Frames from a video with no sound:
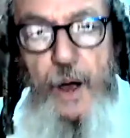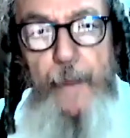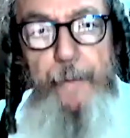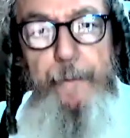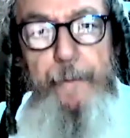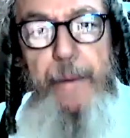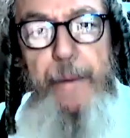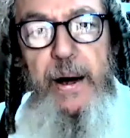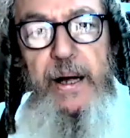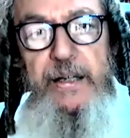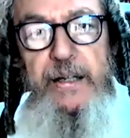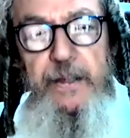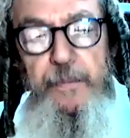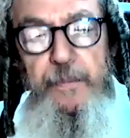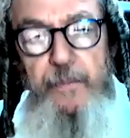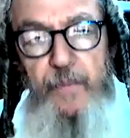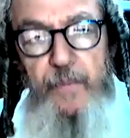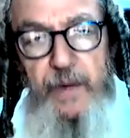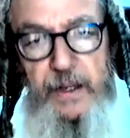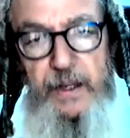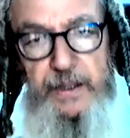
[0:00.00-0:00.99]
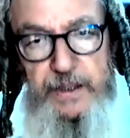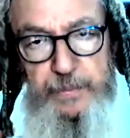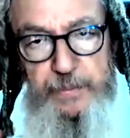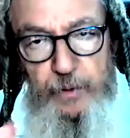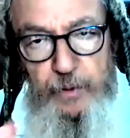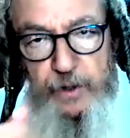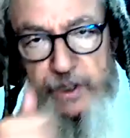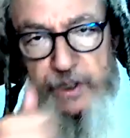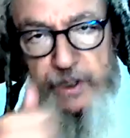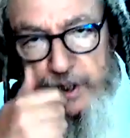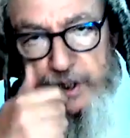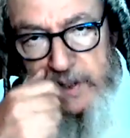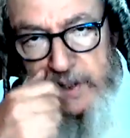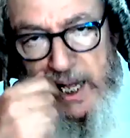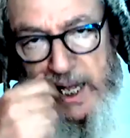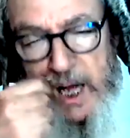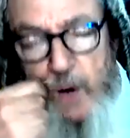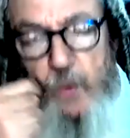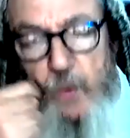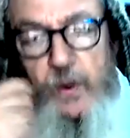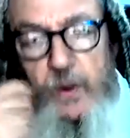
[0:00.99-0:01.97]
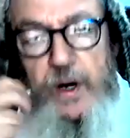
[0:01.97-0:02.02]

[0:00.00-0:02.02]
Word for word: But it's more than just that.